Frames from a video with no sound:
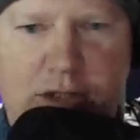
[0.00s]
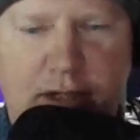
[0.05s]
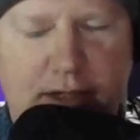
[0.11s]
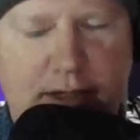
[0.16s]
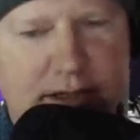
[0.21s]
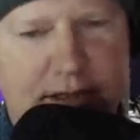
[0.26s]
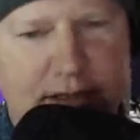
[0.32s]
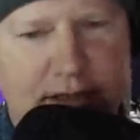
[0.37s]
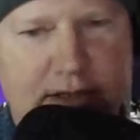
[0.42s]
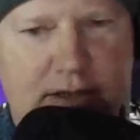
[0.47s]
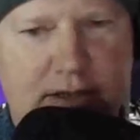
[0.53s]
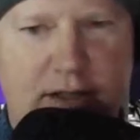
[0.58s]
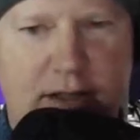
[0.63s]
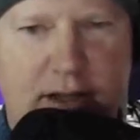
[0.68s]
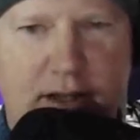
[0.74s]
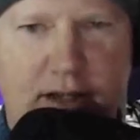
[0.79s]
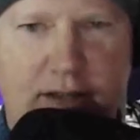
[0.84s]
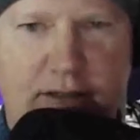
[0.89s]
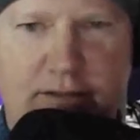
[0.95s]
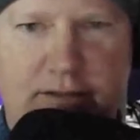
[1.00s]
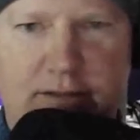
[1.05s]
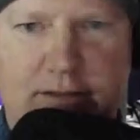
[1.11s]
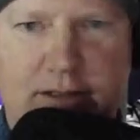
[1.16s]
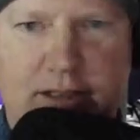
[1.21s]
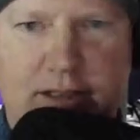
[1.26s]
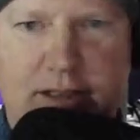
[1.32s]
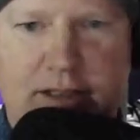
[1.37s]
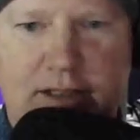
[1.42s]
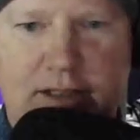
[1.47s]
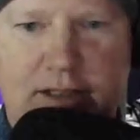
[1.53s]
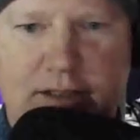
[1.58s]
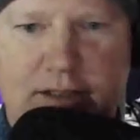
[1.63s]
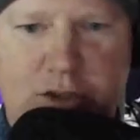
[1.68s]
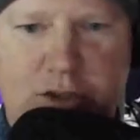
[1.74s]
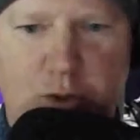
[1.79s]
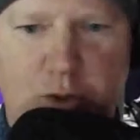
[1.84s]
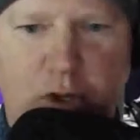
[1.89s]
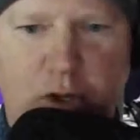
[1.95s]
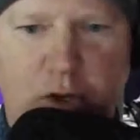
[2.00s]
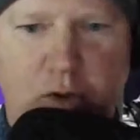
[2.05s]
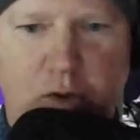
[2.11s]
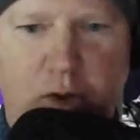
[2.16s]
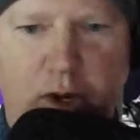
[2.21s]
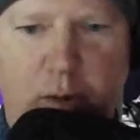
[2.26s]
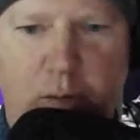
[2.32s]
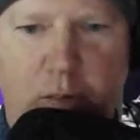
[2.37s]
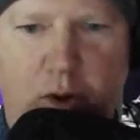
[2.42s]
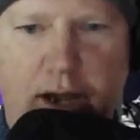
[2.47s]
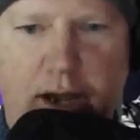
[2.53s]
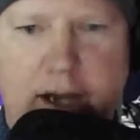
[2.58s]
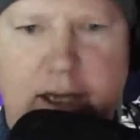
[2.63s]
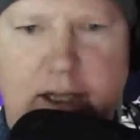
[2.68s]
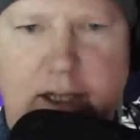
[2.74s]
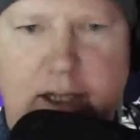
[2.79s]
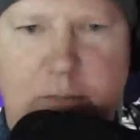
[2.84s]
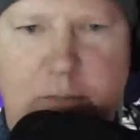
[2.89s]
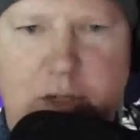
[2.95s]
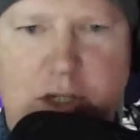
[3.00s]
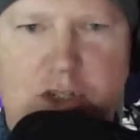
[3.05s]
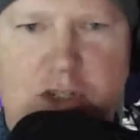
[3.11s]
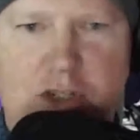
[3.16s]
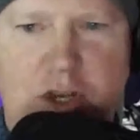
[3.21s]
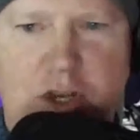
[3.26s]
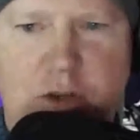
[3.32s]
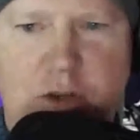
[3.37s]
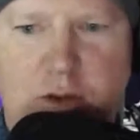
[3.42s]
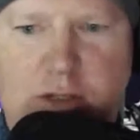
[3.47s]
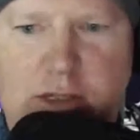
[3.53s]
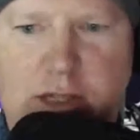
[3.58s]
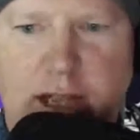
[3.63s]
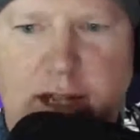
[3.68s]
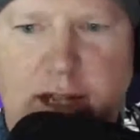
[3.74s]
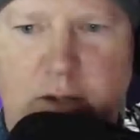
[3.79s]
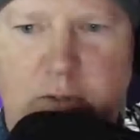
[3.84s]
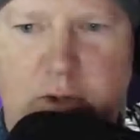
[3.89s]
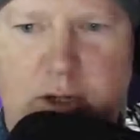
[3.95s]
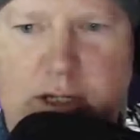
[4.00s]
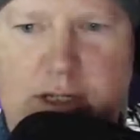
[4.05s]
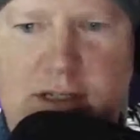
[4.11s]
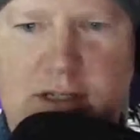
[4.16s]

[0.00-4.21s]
this, let's do a little quick break and let me show you exactly what he's